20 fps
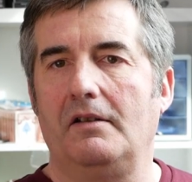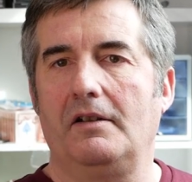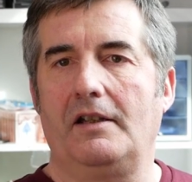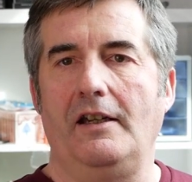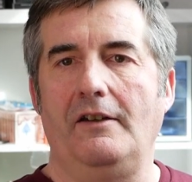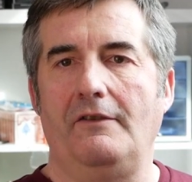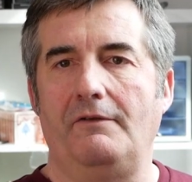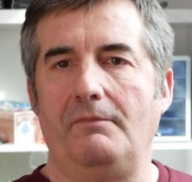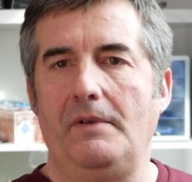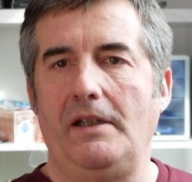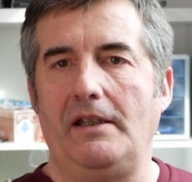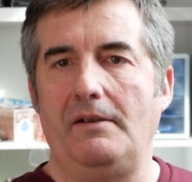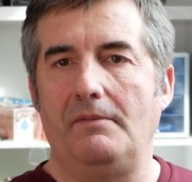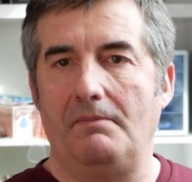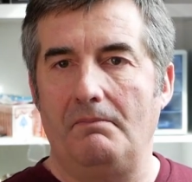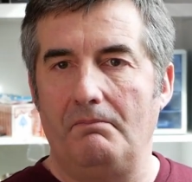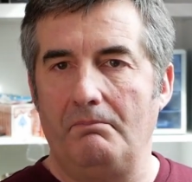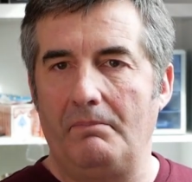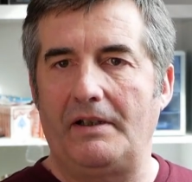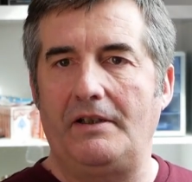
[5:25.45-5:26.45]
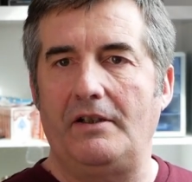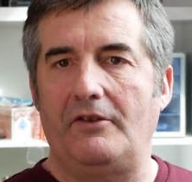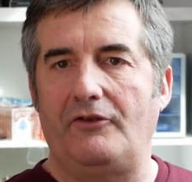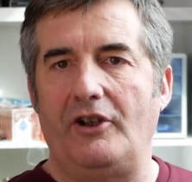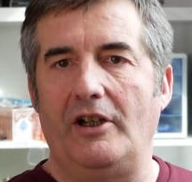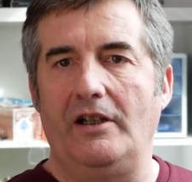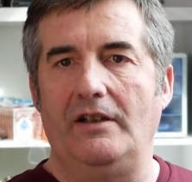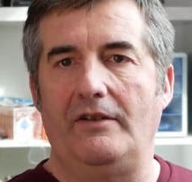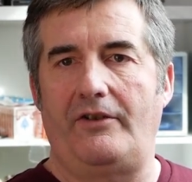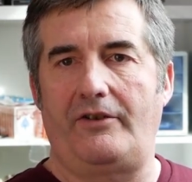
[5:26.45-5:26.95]
give me better
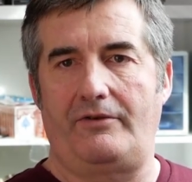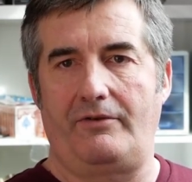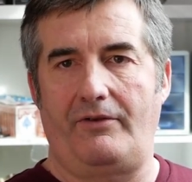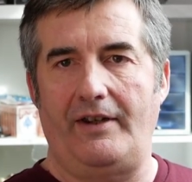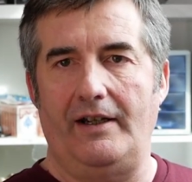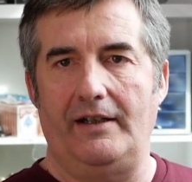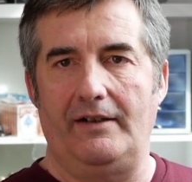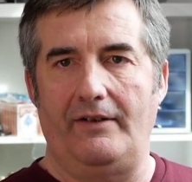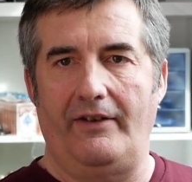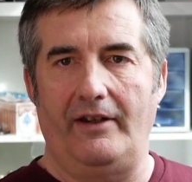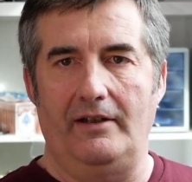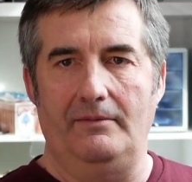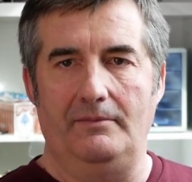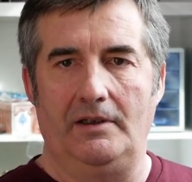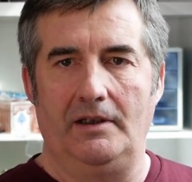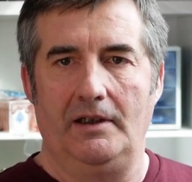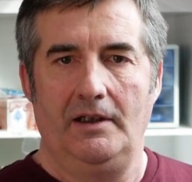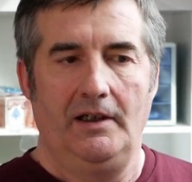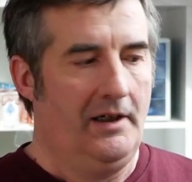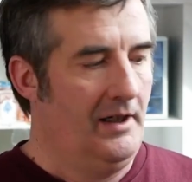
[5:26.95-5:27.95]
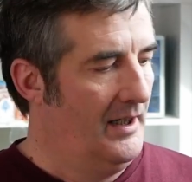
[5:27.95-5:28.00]
chance to sell them.